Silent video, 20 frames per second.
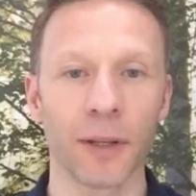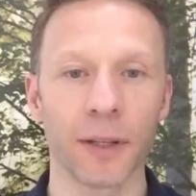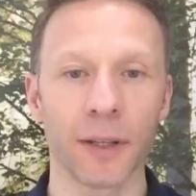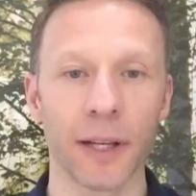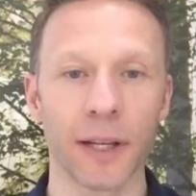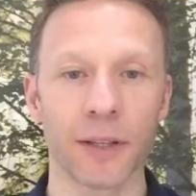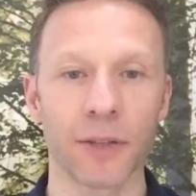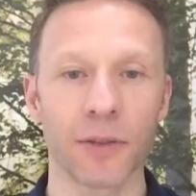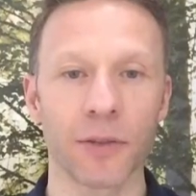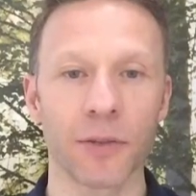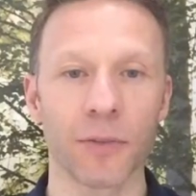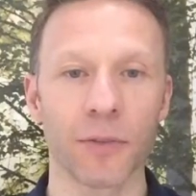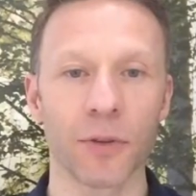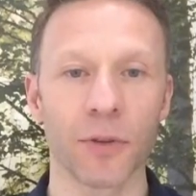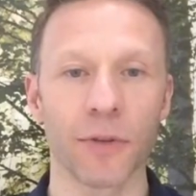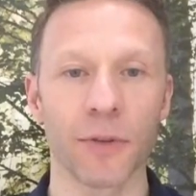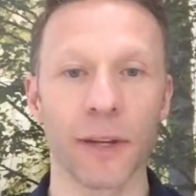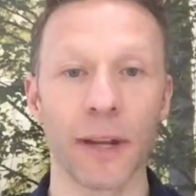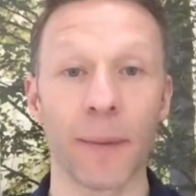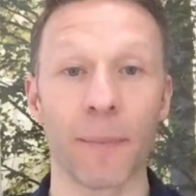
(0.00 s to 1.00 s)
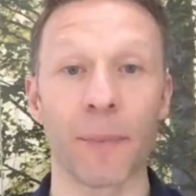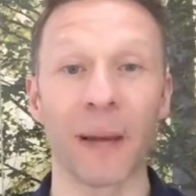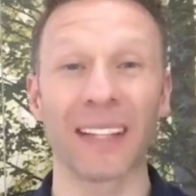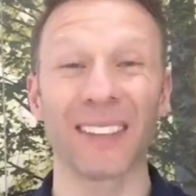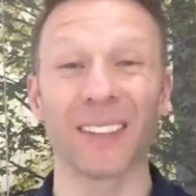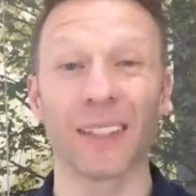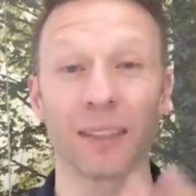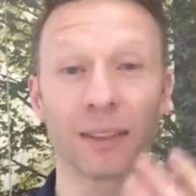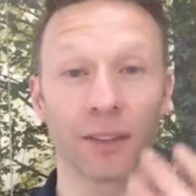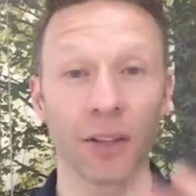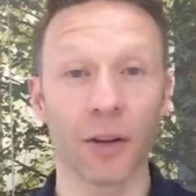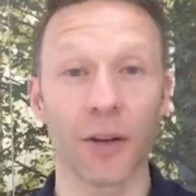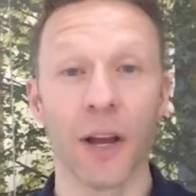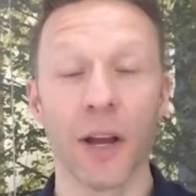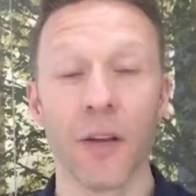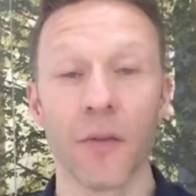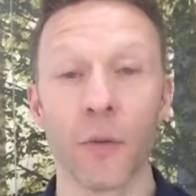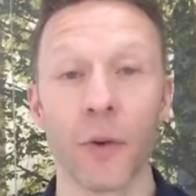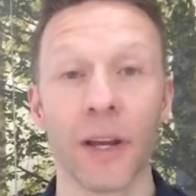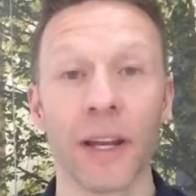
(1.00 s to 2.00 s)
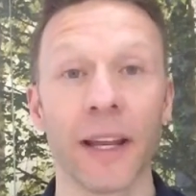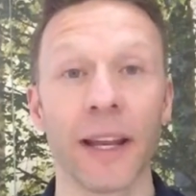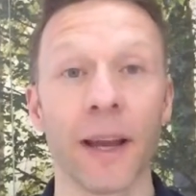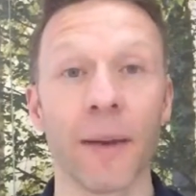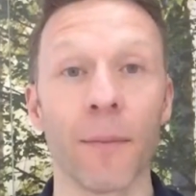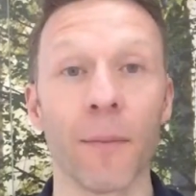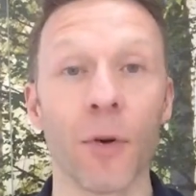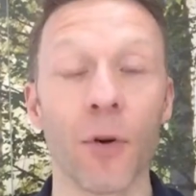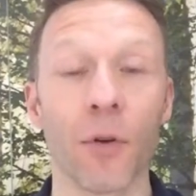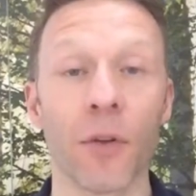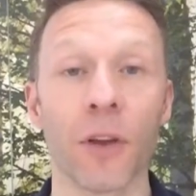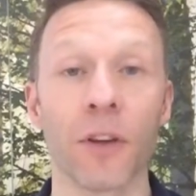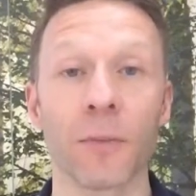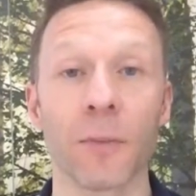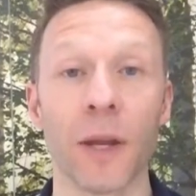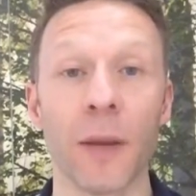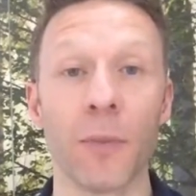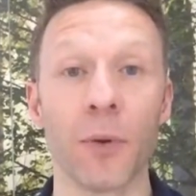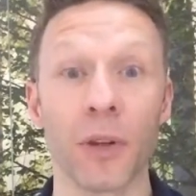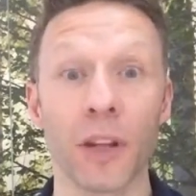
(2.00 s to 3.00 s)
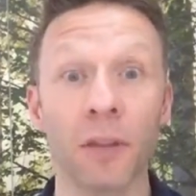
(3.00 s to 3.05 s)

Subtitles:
Yes, to improve and get better. So if we can get more of those people,